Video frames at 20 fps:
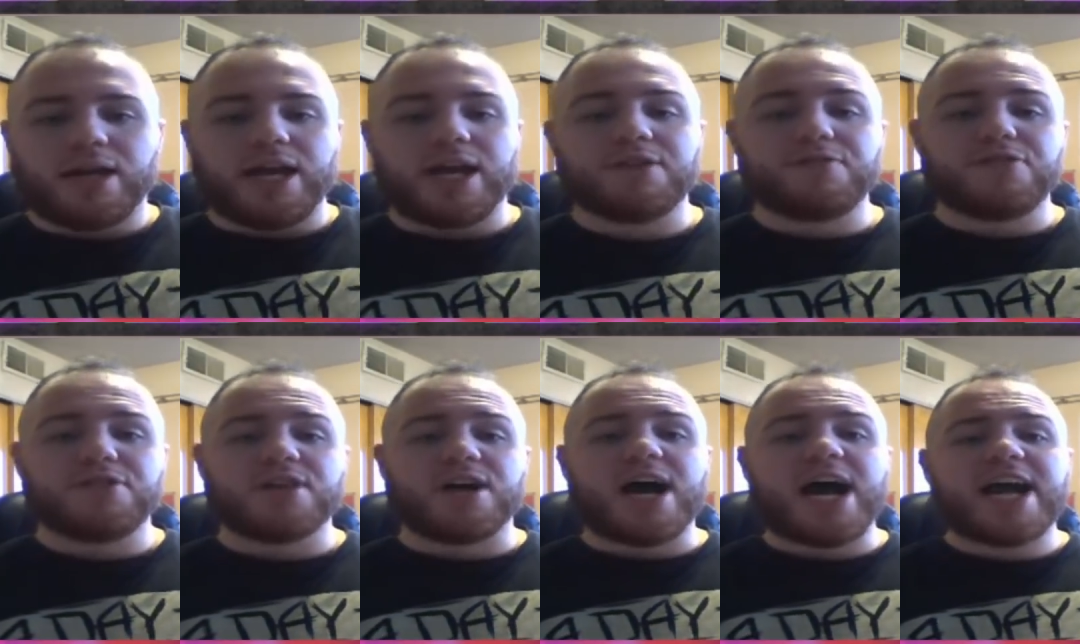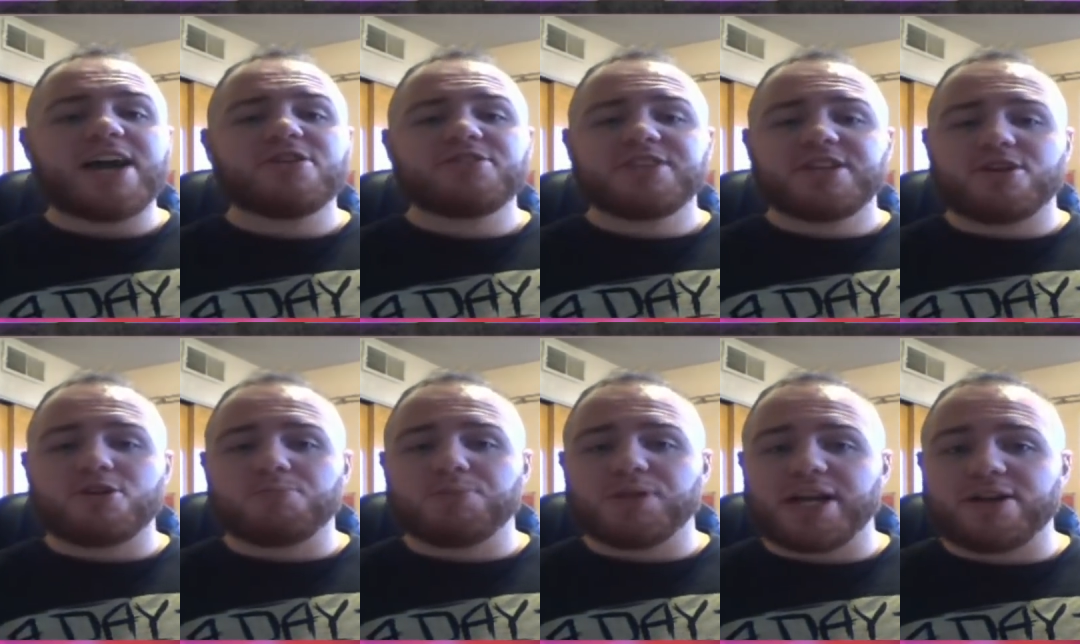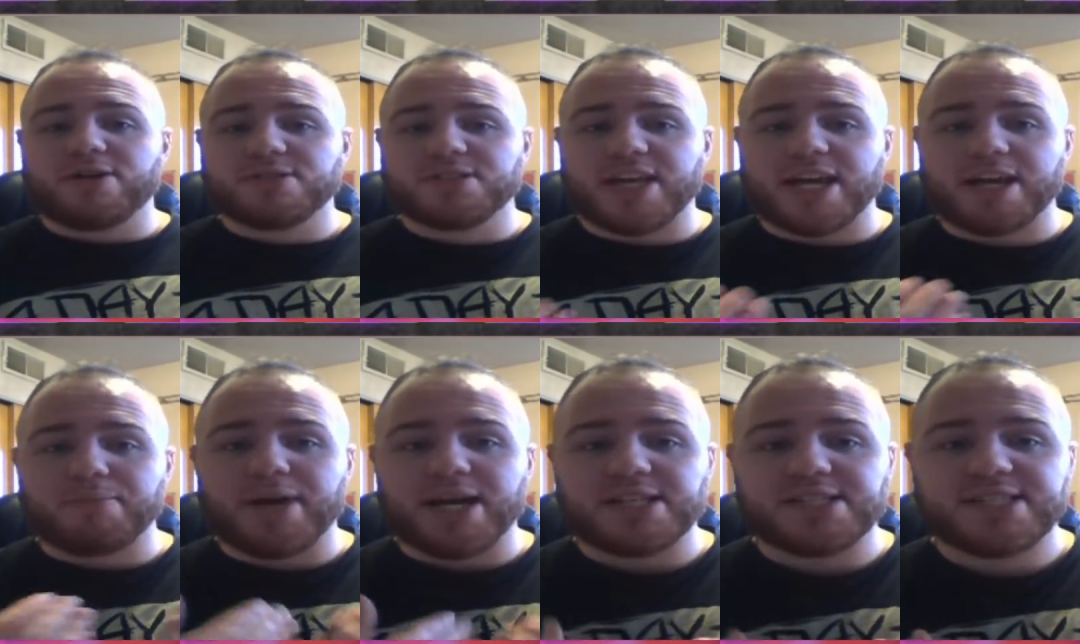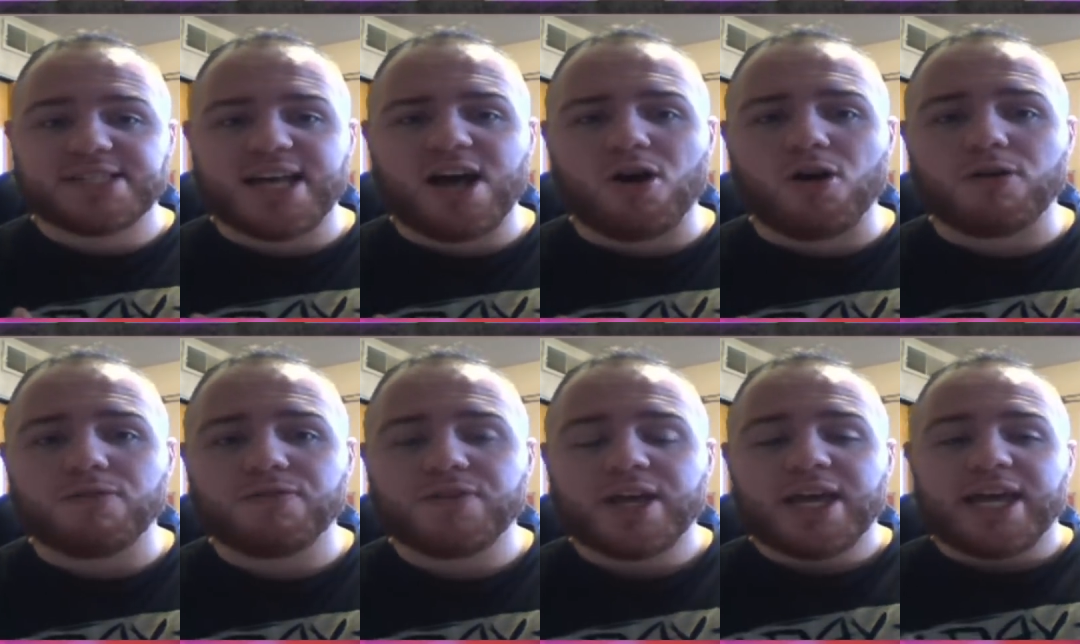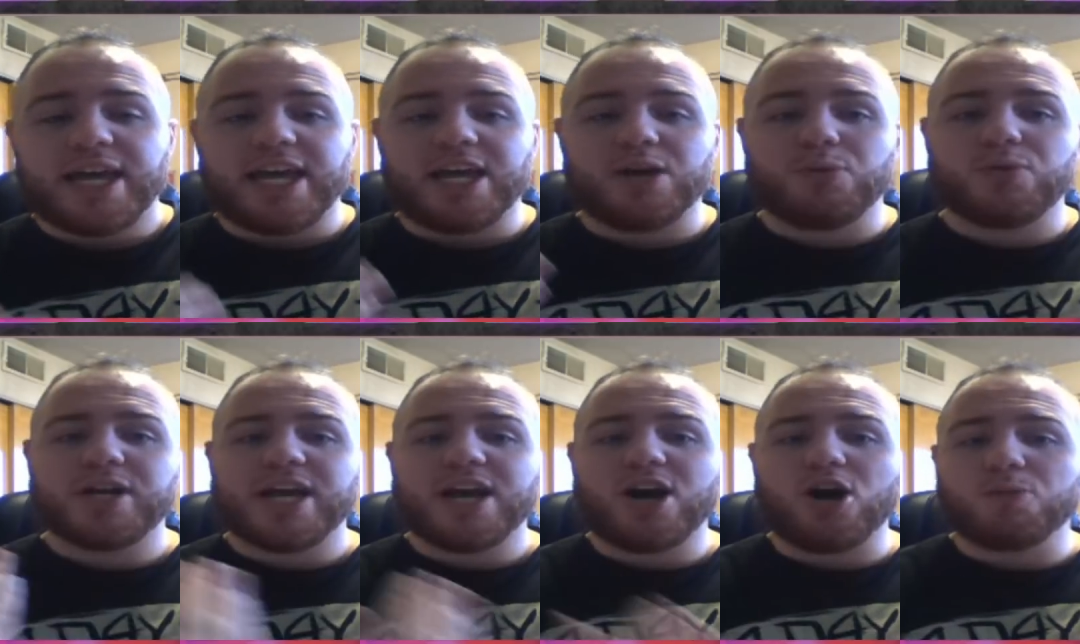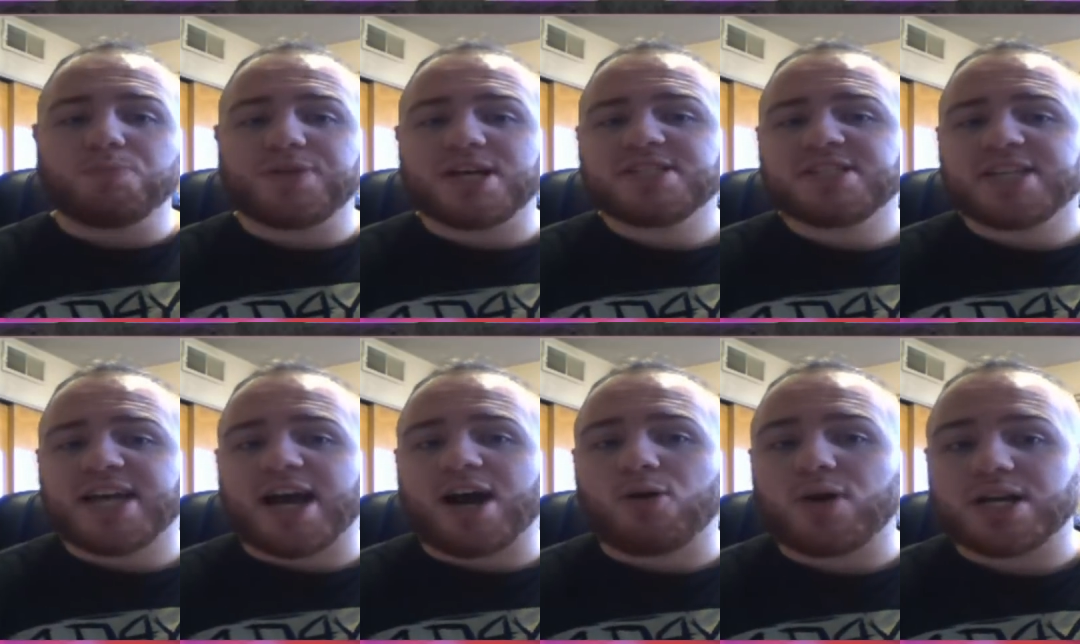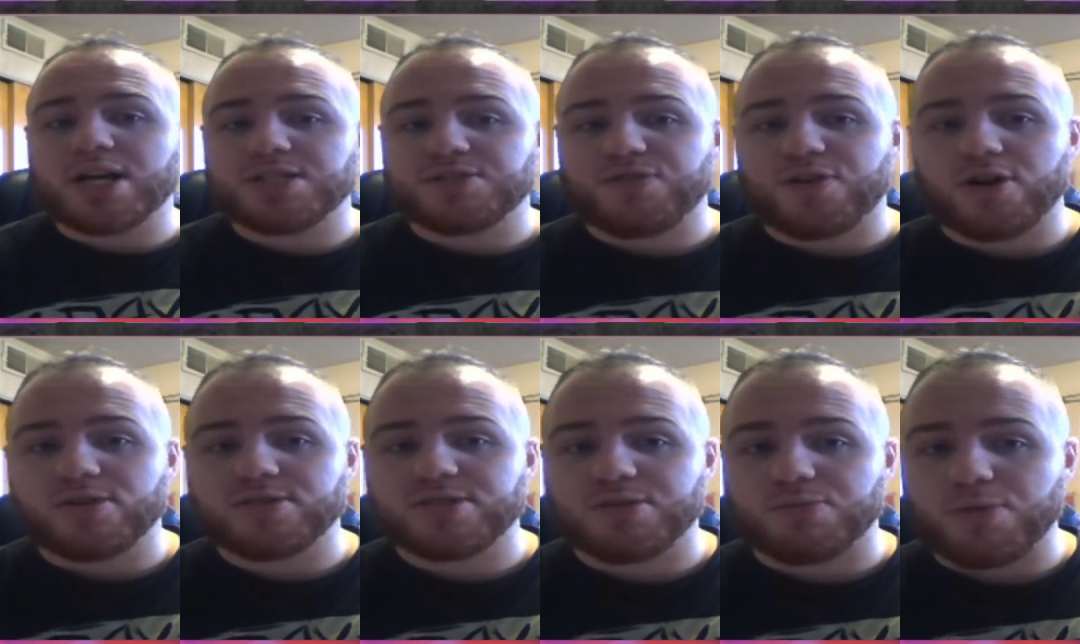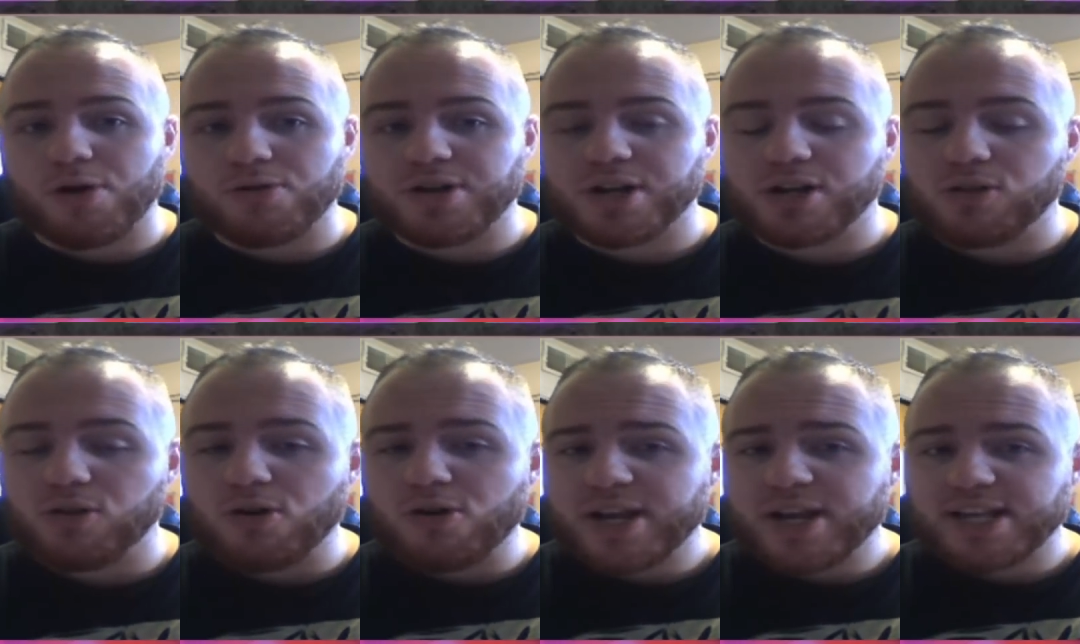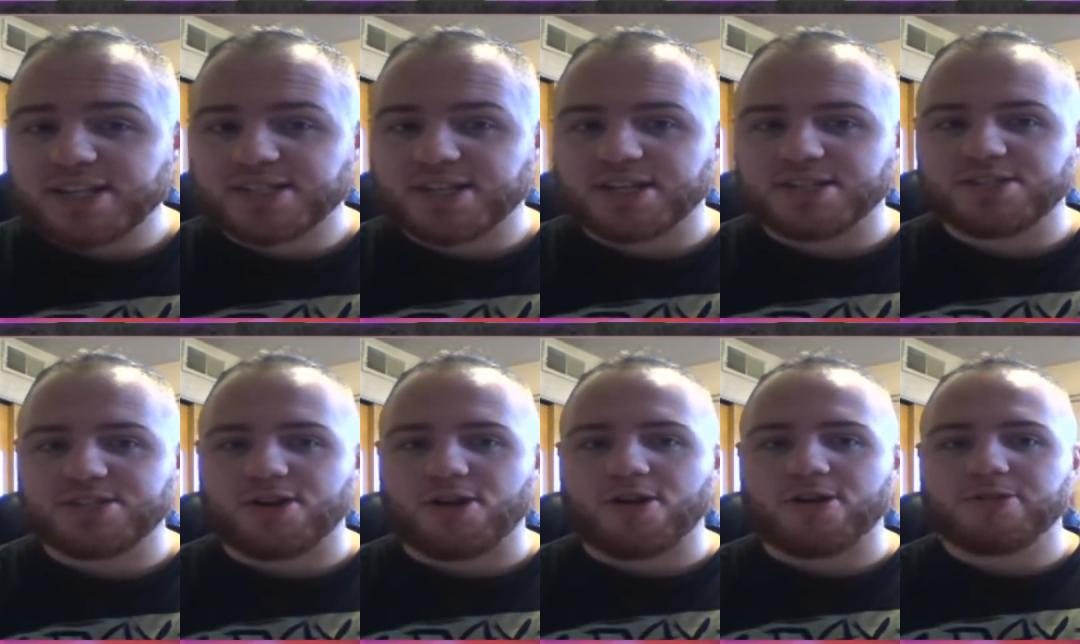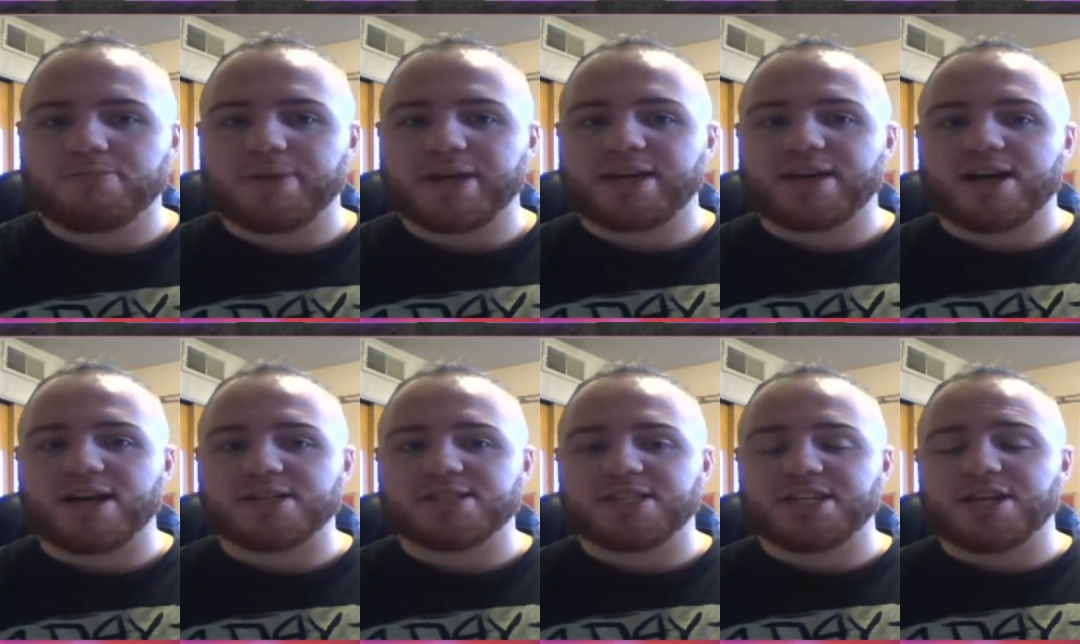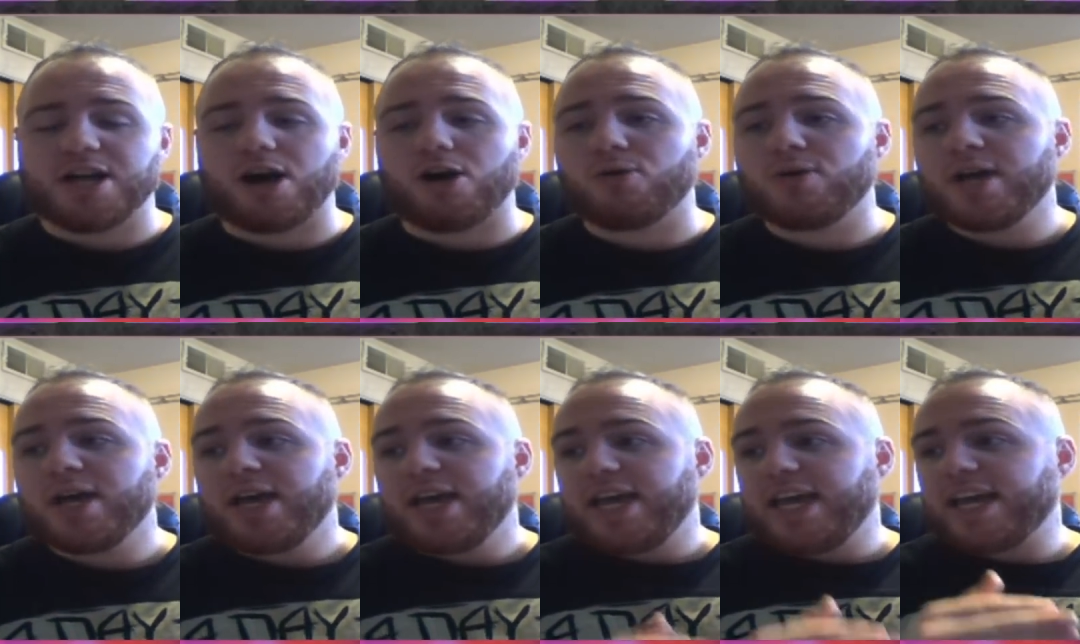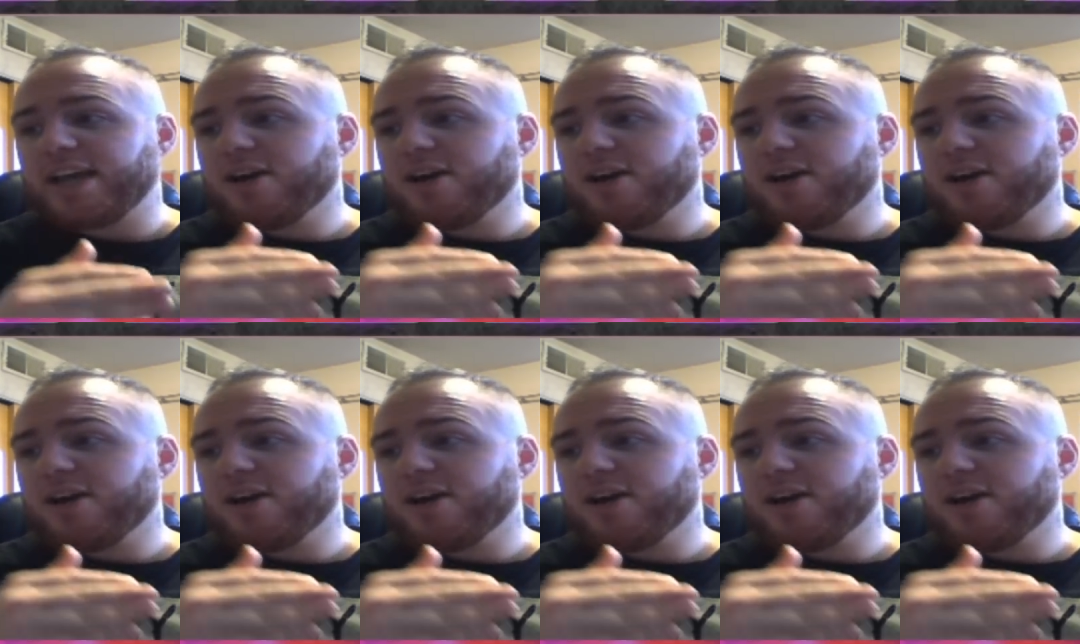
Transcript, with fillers: And for the higher tier players like myself, it would have helped us out as far as the road to glory is concerned because, you know, it